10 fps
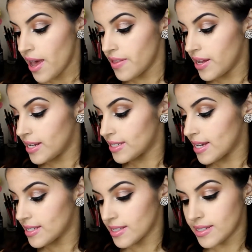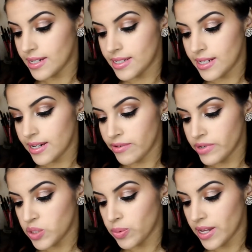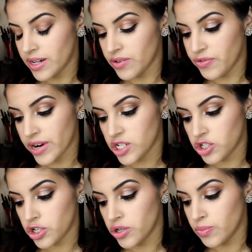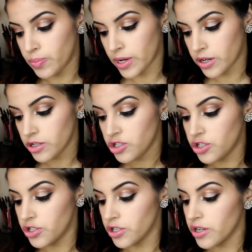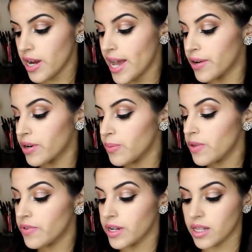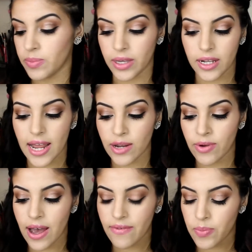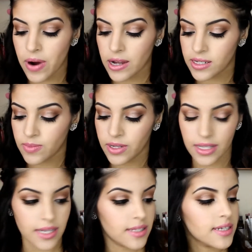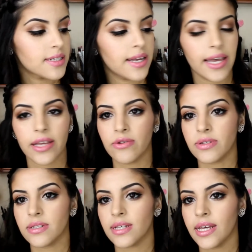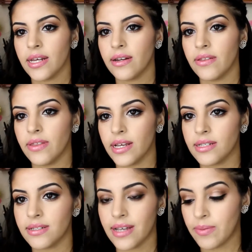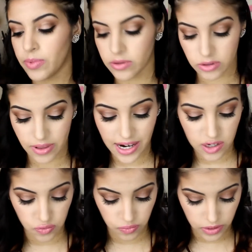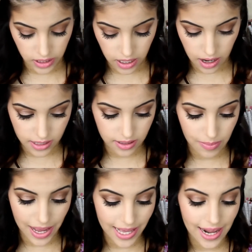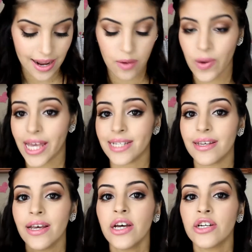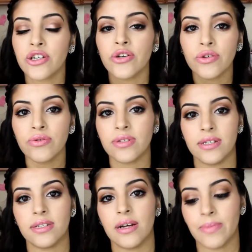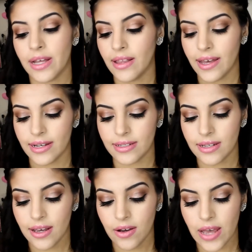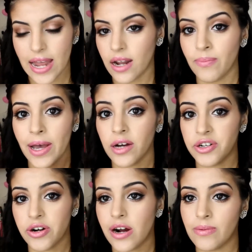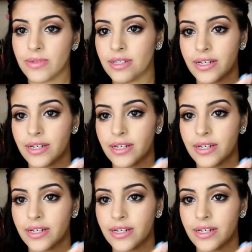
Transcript: And then it says it's scented in a rich blend of fresh churned butter, sugar, and creamy vanilla bean. And you have approximately 6 to 8 uses in this sample. So that is really awesome. I cannot wait to use this on my legs and on my underarms.